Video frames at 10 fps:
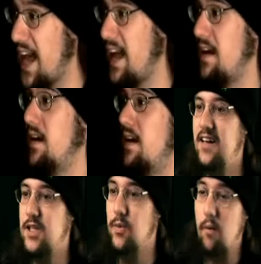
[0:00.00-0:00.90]
day,
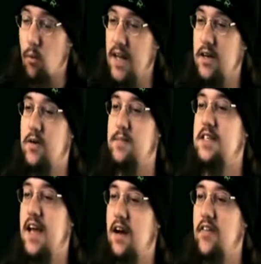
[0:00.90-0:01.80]
so we were well equipped to
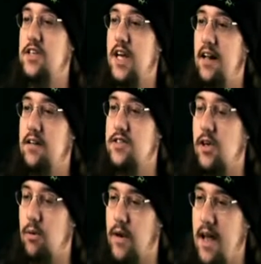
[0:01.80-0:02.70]
take on the challenge
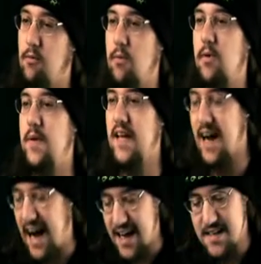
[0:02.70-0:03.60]
to create what would be
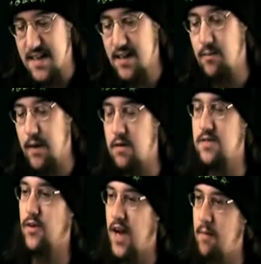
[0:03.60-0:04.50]
an ideal
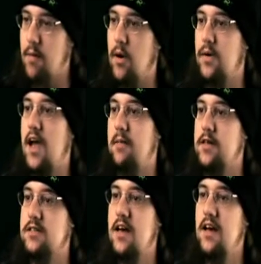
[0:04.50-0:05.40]
mouse for MMO
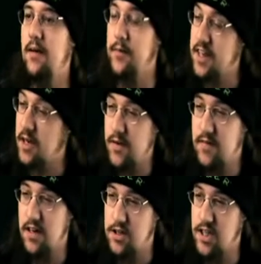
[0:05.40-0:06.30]
gamers, and we think
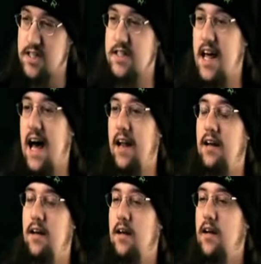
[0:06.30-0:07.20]
we've done just that.
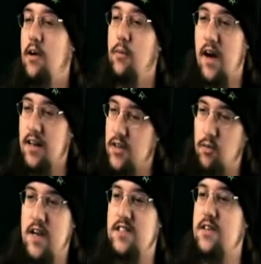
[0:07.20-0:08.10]
We call it the
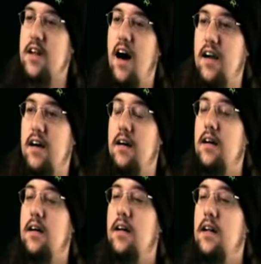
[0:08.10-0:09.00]
Razer Naga,
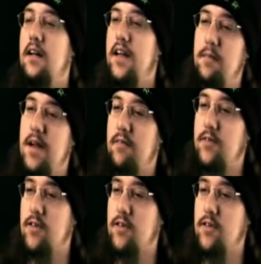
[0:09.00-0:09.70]
named